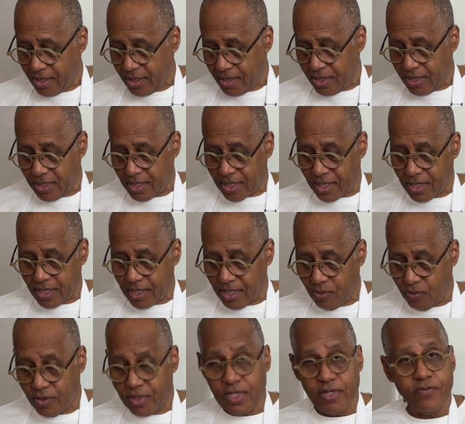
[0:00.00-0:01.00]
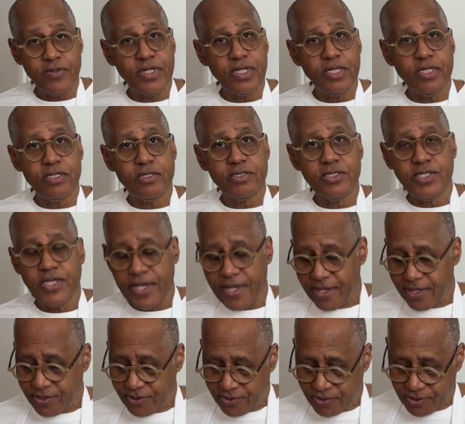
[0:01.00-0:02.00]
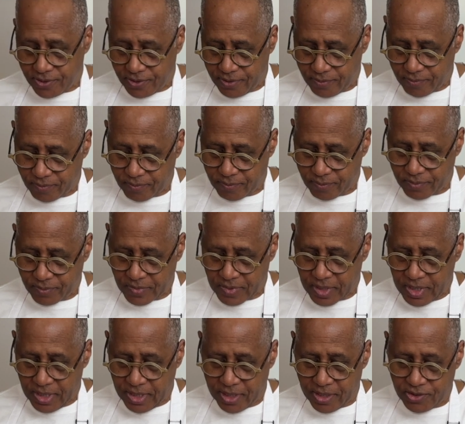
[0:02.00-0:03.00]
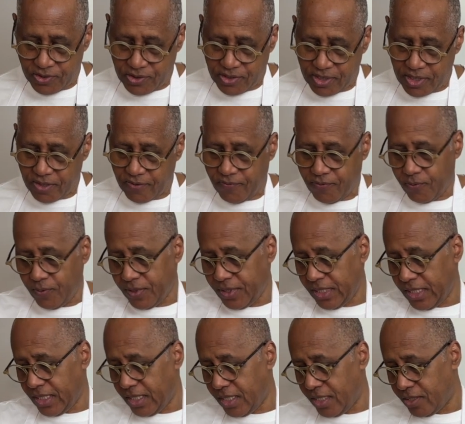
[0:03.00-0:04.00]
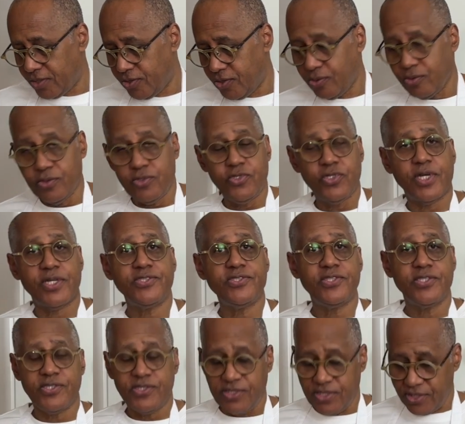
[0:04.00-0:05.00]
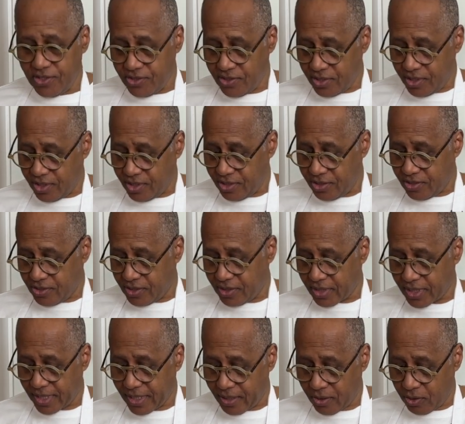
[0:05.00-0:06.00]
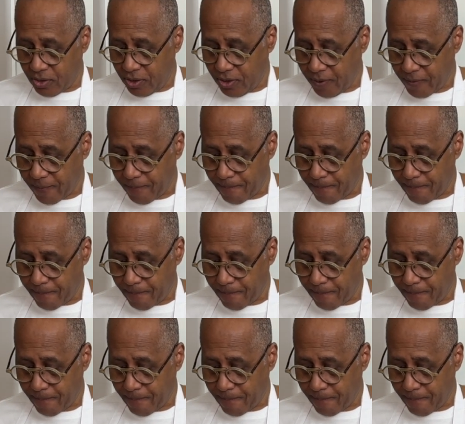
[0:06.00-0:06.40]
then I will give it a little taste and see if we need to adjust the seasonings at all.